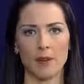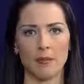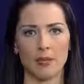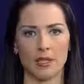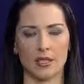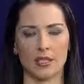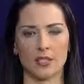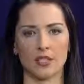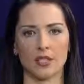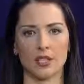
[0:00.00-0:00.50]

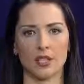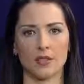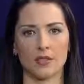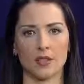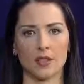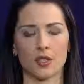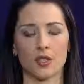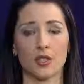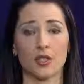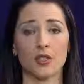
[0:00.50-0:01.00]
positions
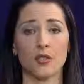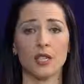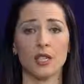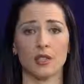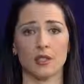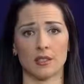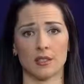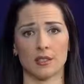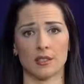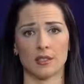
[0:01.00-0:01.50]
for
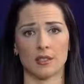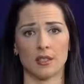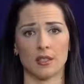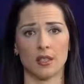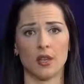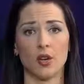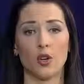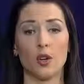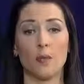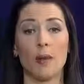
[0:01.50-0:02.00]
students
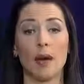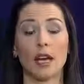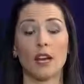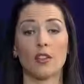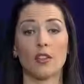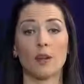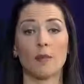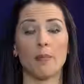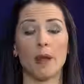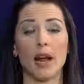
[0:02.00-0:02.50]
who depend on
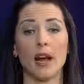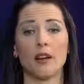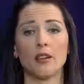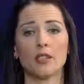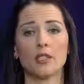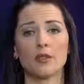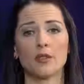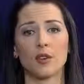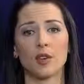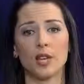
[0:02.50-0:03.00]
their
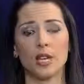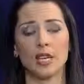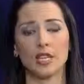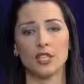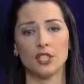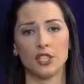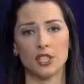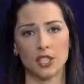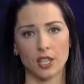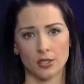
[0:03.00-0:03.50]
parents for heat
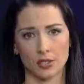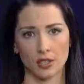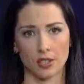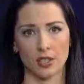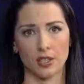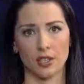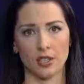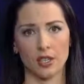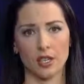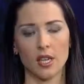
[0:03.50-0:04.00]
and
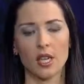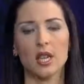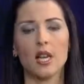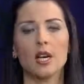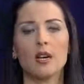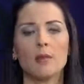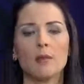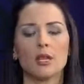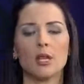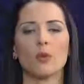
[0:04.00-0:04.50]
shelter.
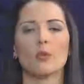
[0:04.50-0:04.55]
But the